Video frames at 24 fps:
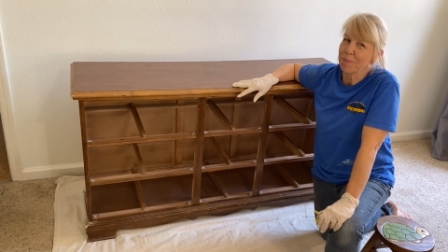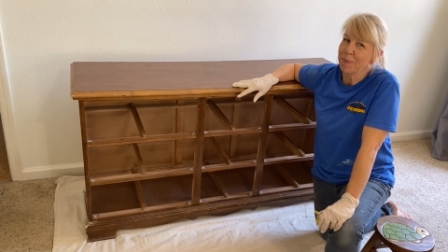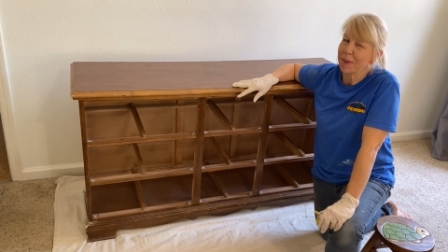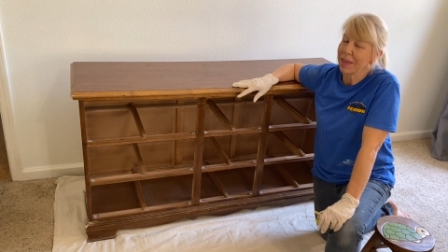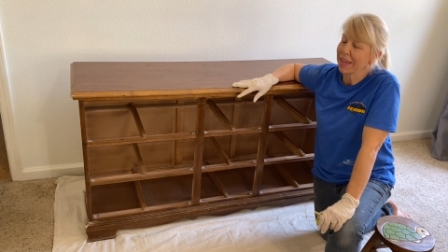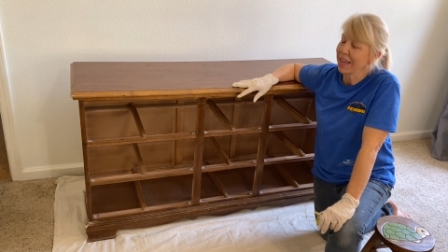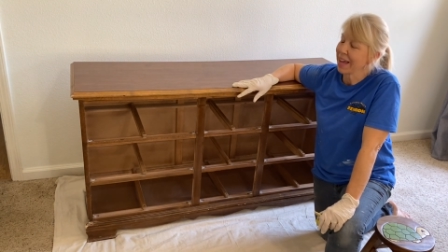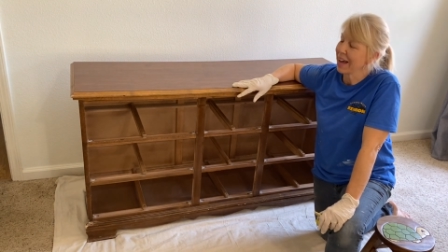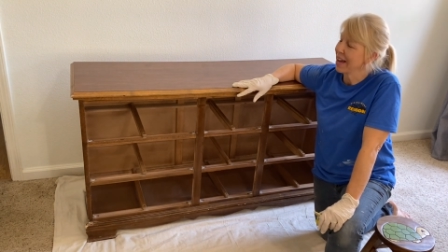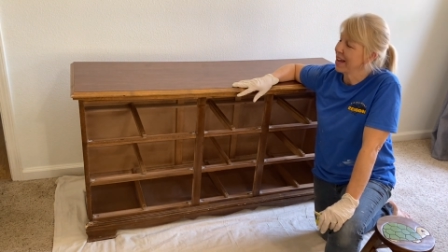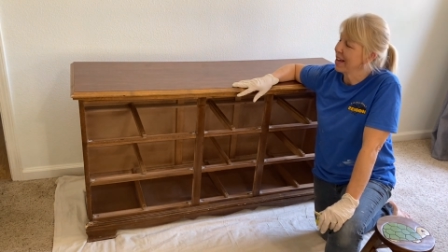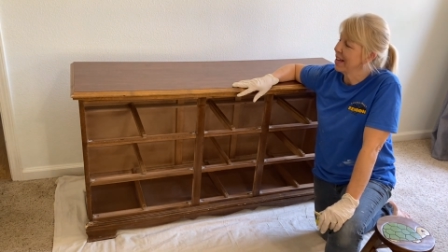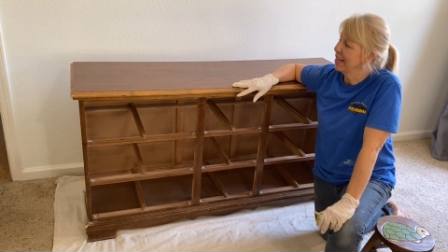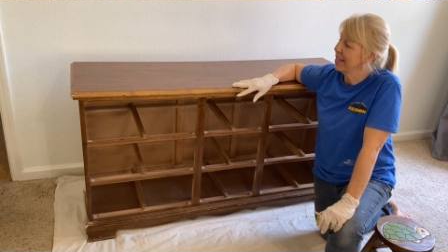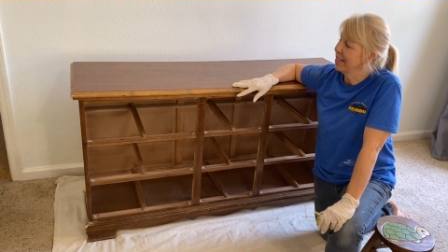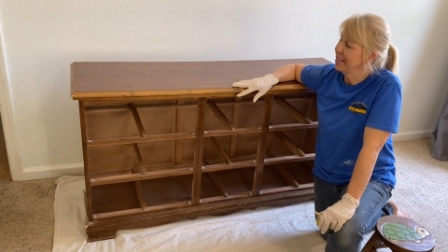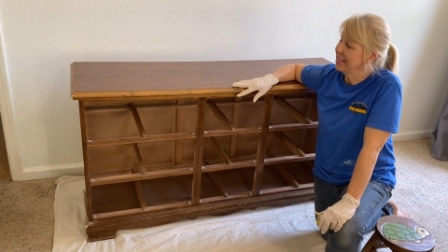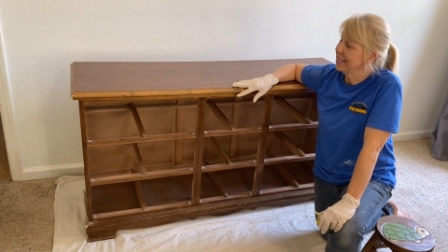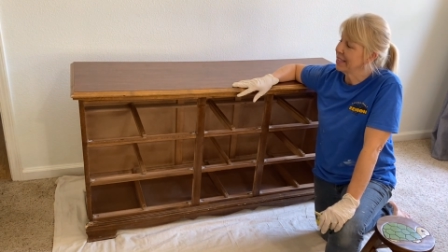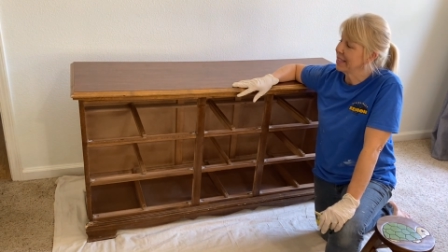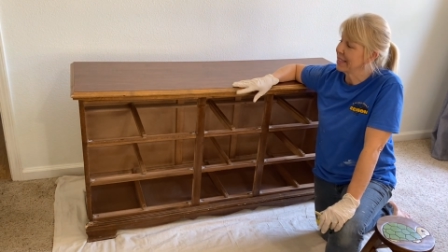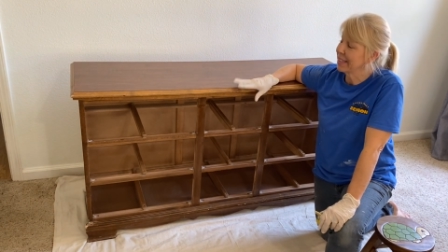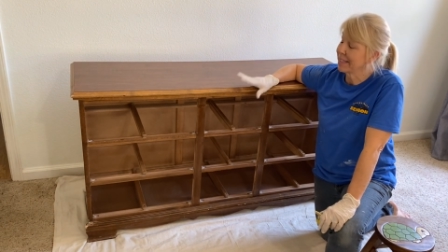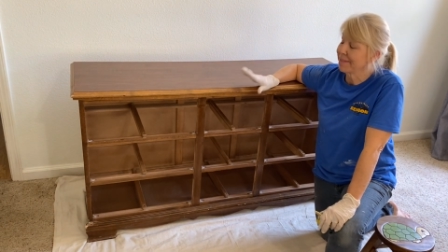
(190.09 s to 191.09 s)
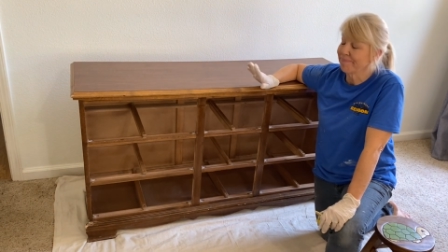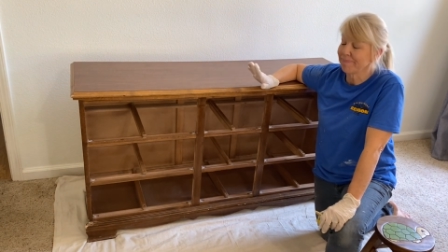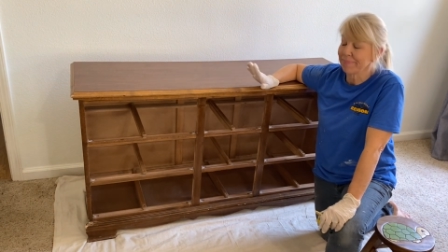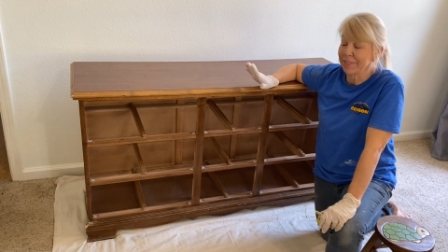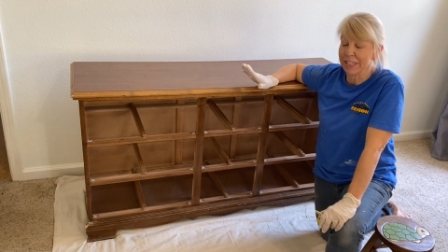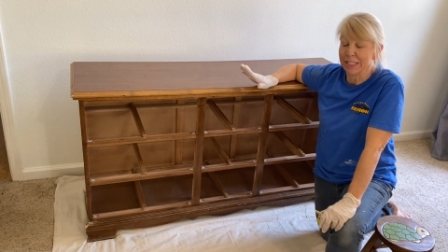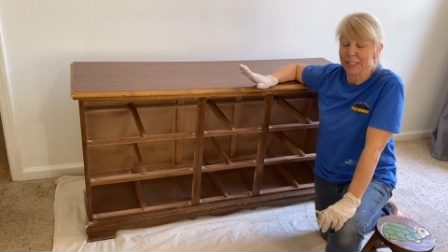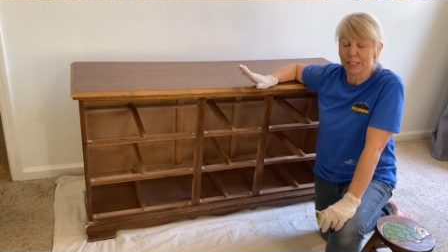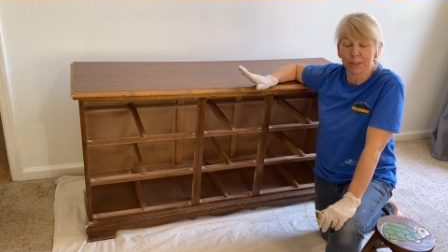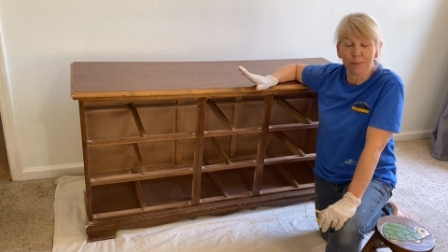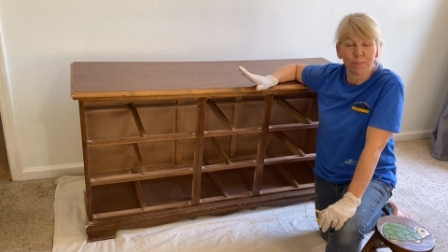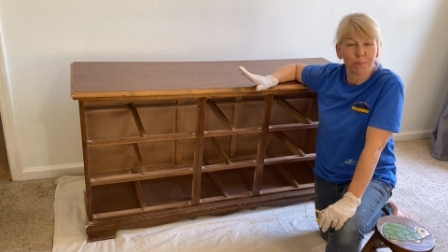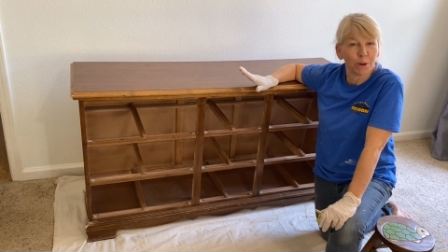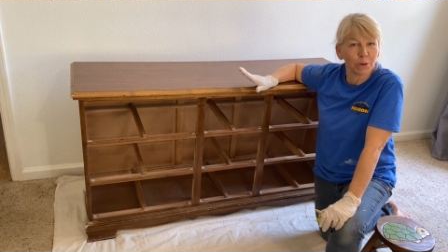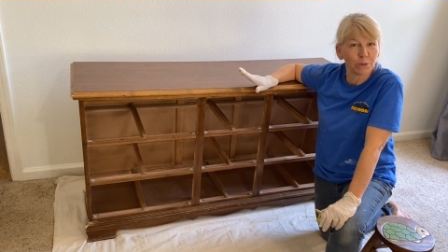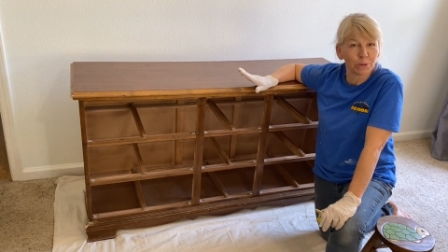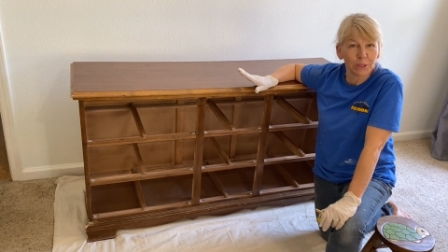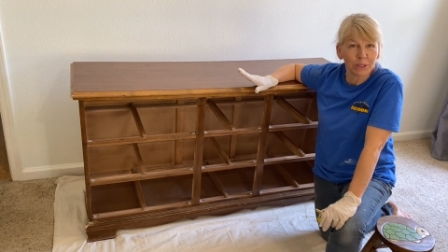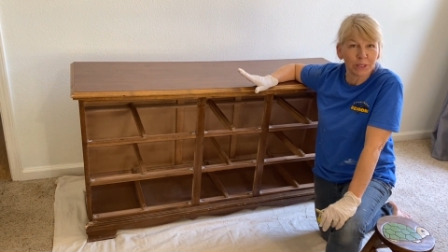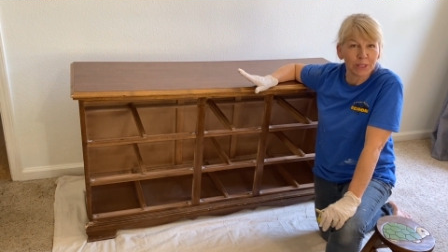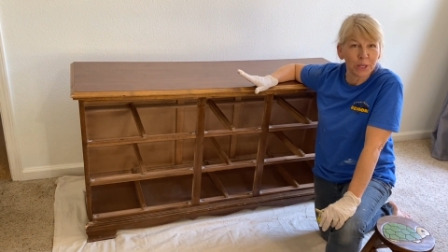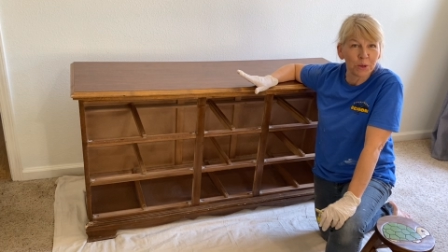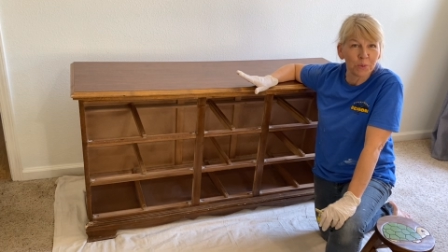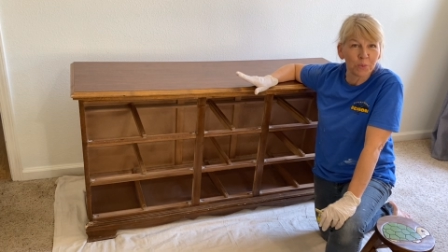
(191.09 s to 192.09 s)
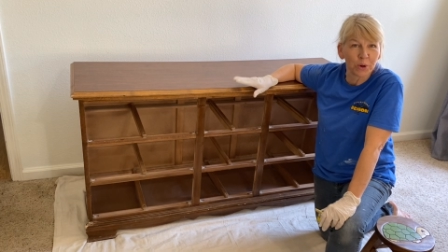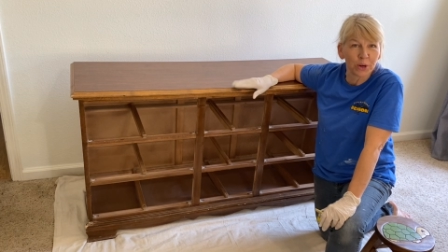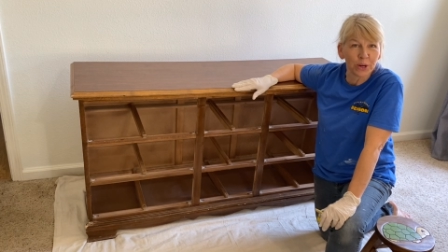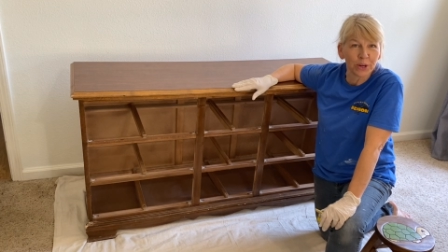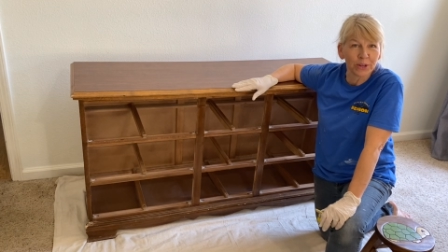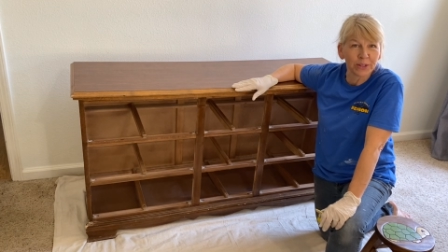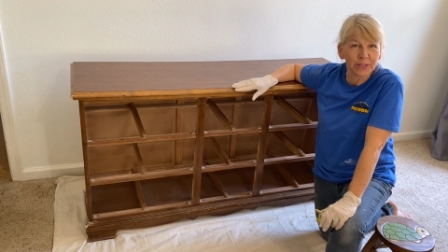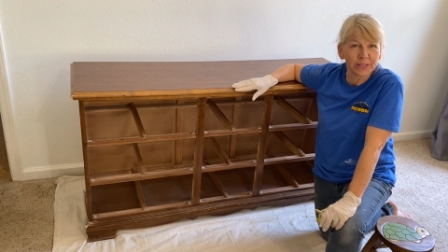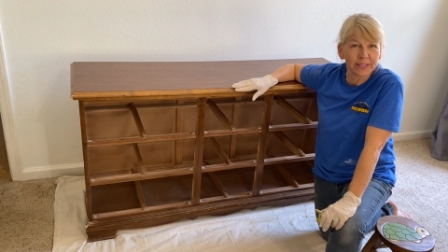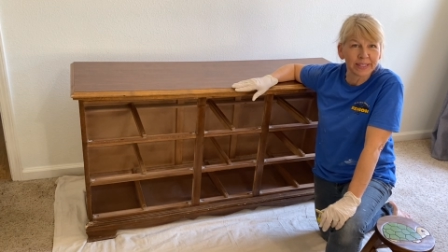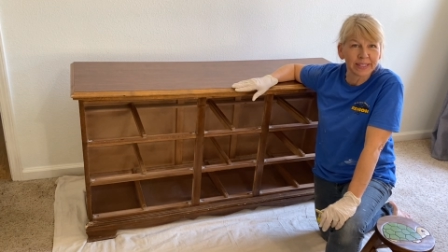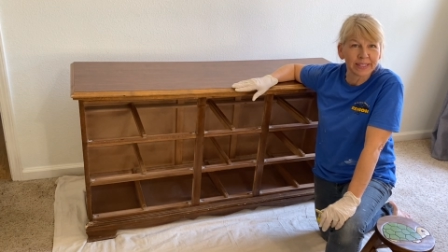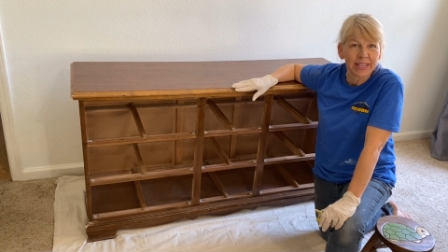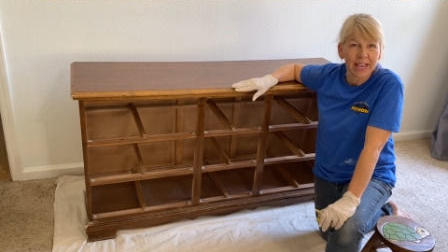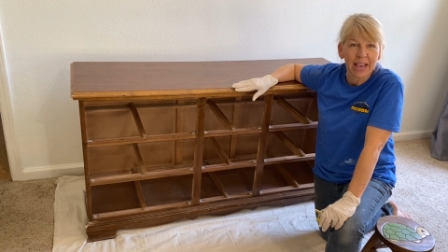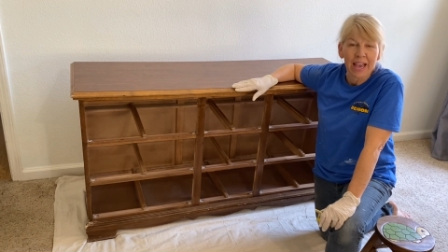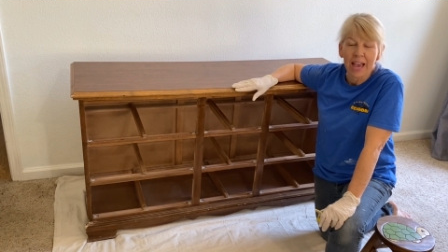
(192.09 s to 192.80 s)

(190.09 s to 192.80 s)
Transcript: because it supposedly works.